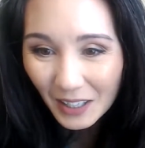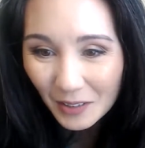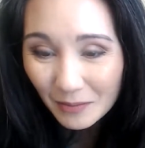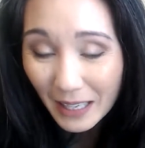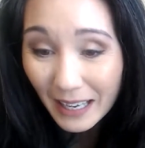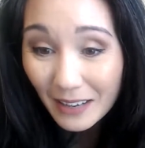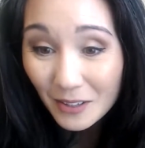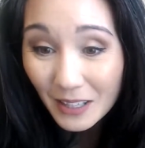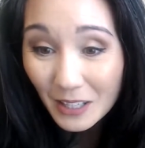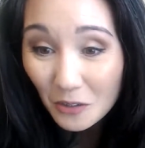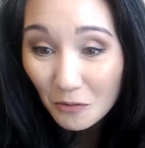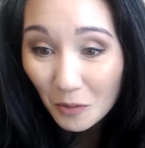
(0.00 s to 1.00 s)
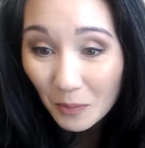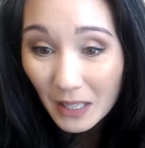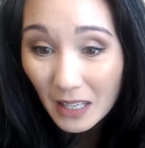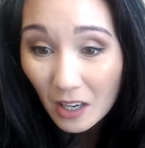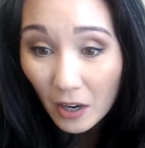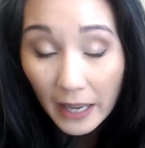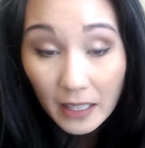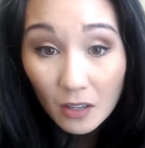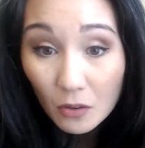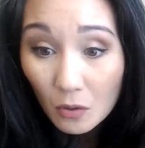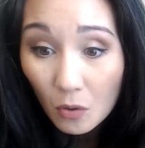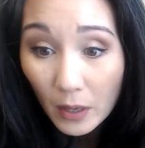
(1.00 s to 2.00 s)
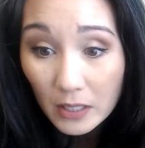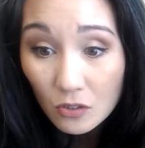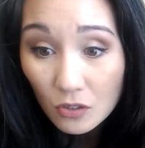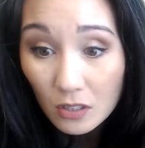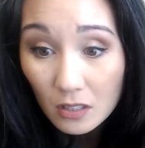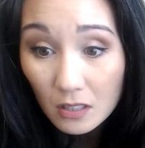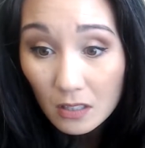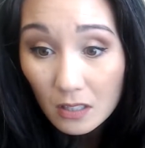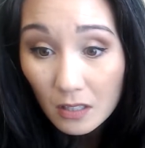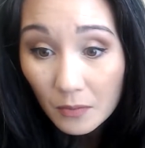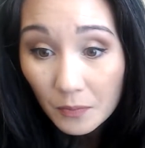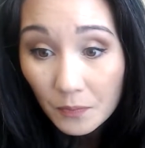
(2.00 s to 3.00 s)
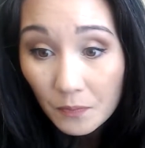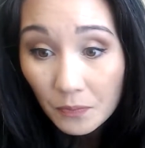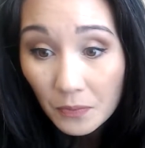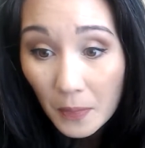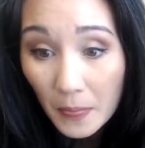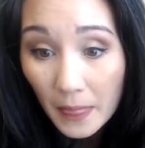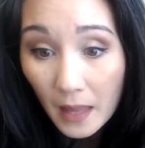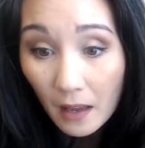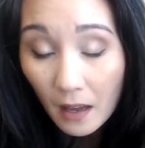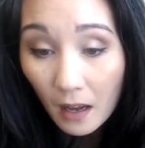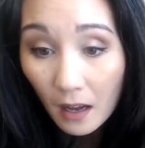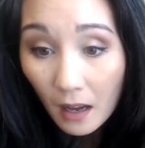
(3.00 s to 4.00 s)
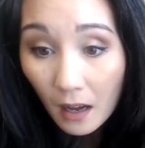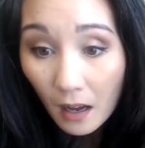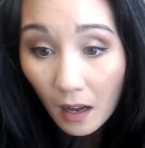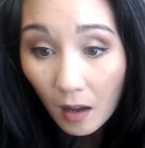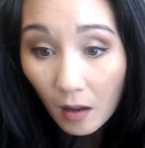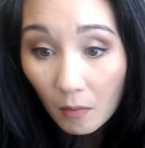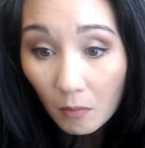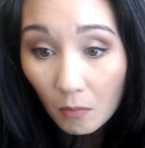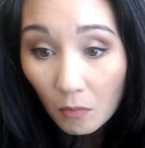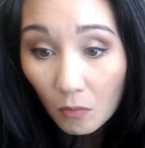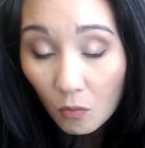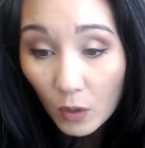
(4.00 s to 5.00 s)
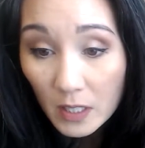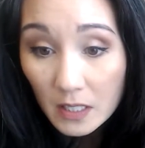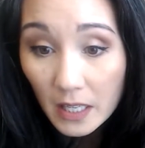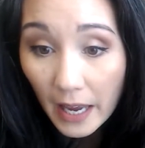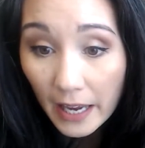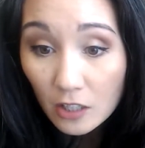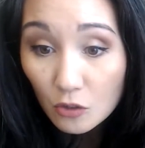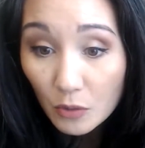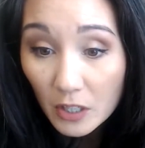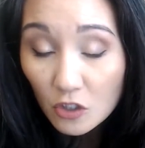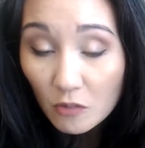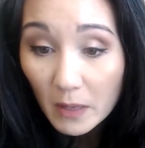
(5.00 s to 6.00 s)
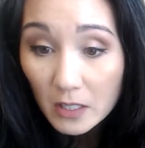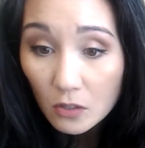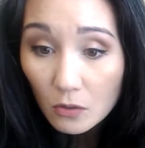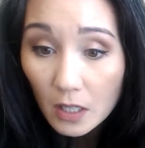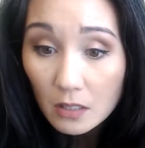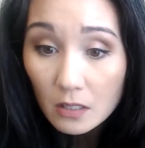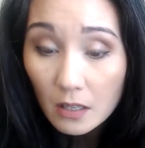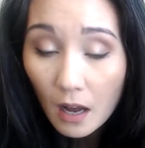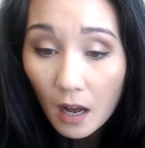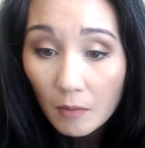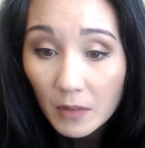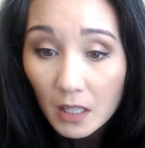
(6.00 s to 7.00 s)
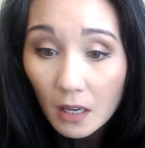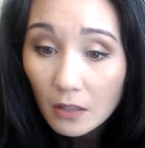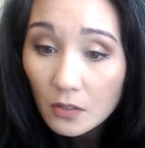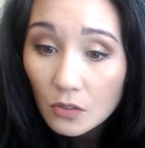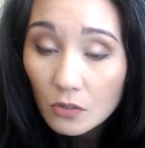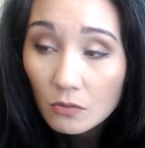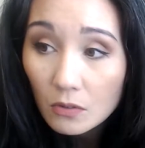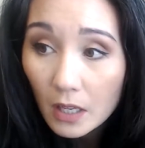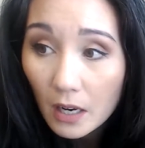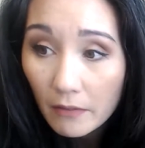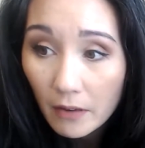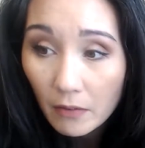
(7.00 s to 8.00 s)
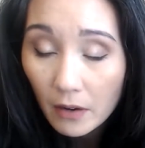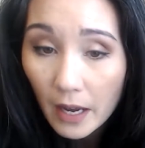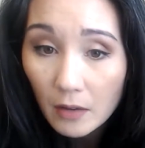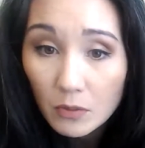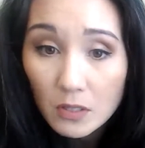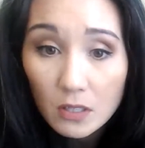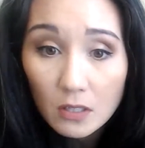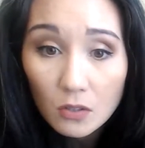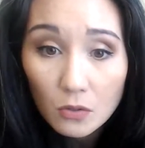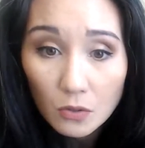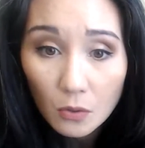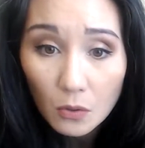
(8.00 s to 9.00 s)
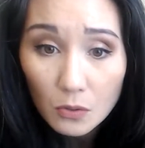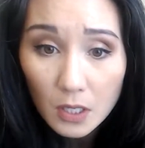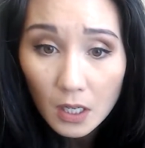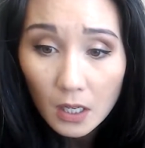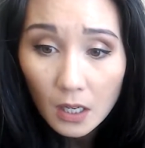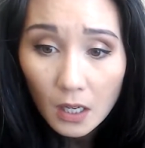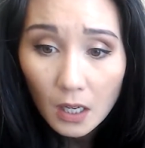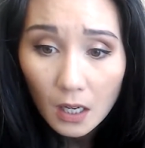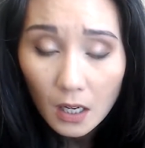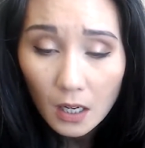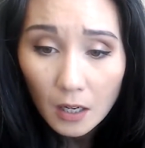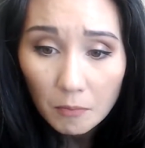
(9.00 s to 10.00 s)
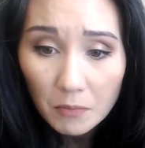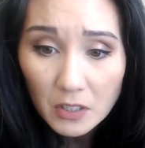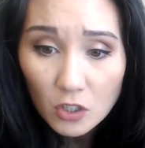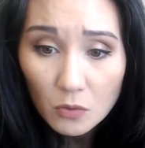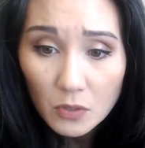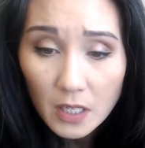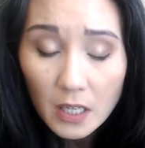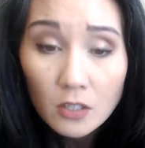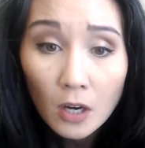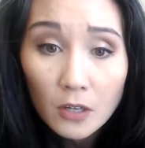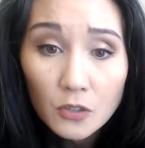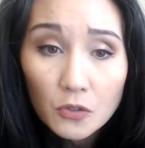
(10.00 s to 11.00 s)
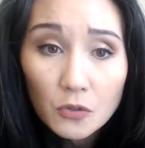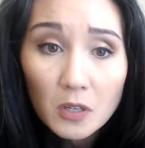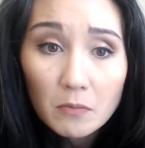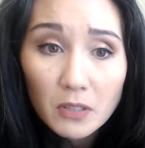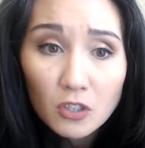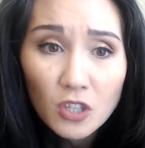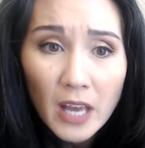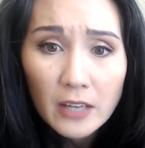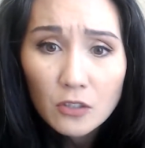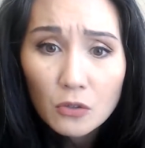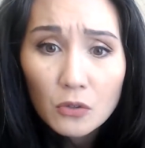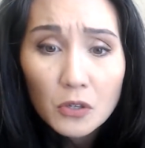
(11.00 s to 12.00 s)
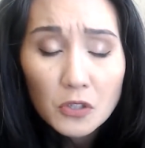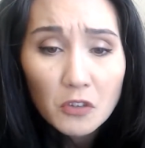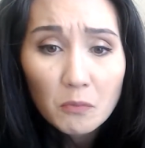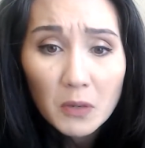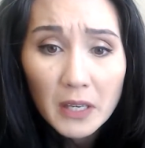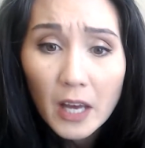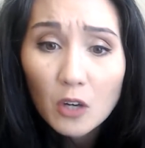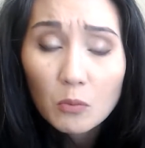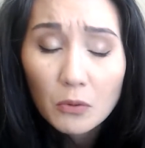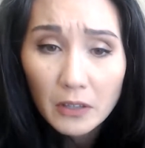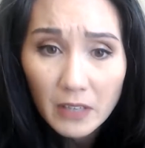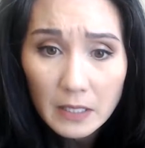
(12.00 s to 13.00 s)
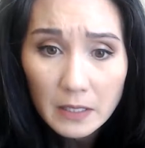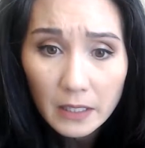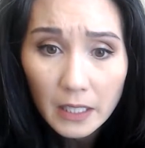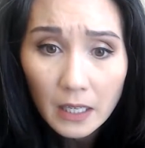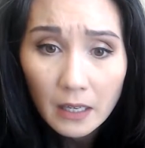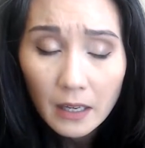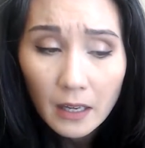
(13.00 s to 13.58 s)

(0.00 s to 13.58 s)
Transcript: Yeah, well, thank you for being here. Any other questions? What is the age range of my students? The youngest student that I've ever had was 6 years old. And she was a guitar student, but she had 2 years of piano previously